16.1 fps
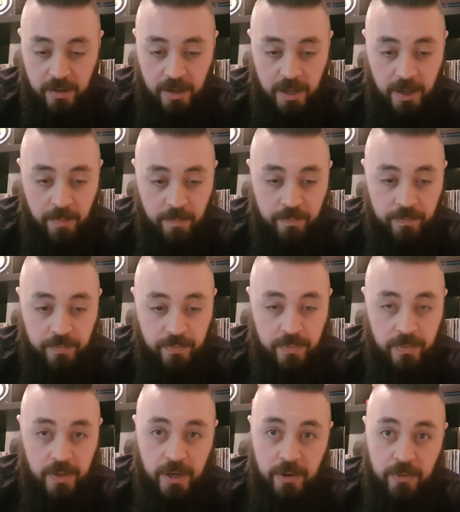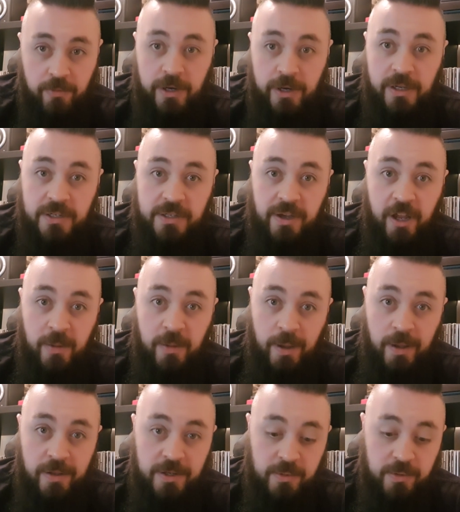I'm really excited
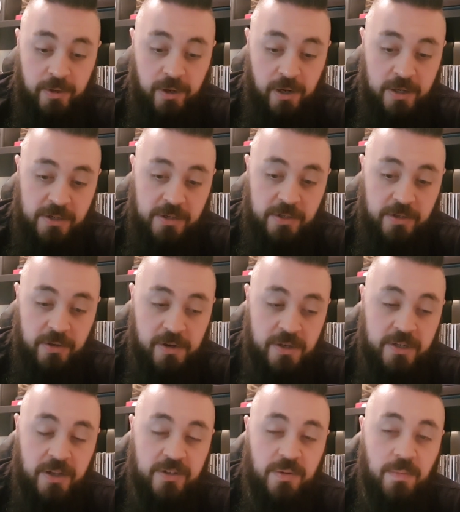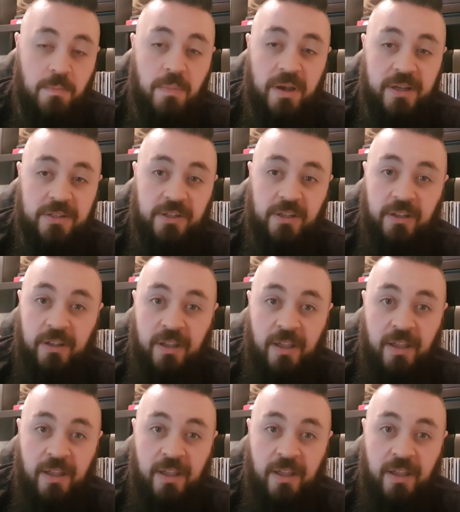about this one. I listened to it and it sounds amazing.